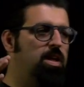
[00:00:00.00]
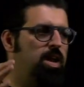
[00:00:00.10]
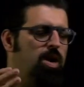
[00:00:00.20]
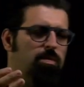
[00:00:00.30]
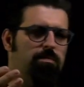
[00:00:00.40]

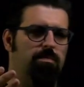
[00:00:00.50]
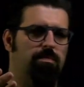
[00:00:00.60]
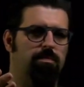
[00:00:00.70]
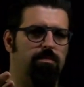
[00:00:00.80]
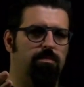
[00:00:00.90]
Now,
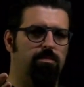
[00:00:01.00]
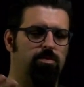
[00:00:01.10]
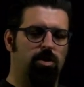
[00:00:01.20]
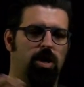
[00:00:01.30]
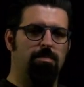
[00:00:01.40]

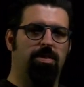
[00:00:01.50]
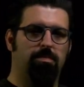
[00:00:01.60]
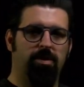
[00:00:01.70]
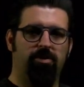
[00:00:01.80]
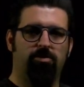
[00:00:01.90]
talking about the
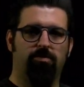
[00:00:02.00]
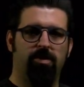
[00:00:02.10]
basics of